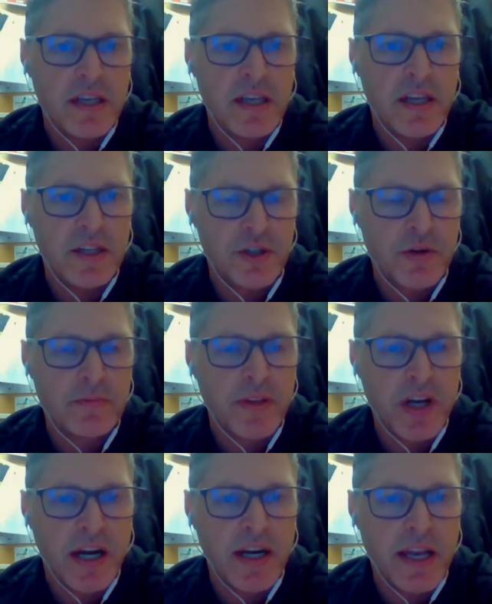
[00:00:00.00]
in terms
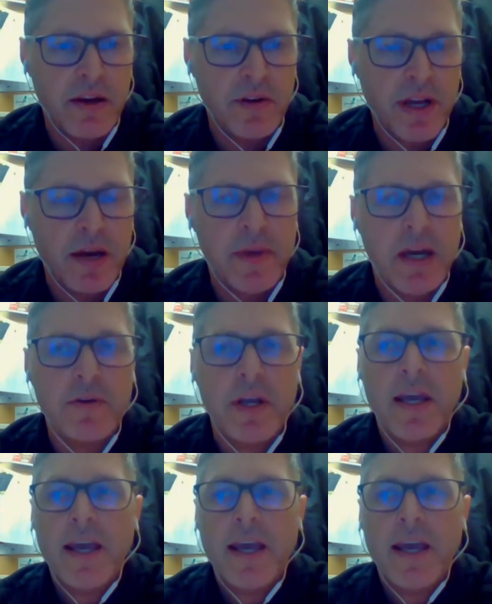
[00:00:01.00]
of dining out and coming out,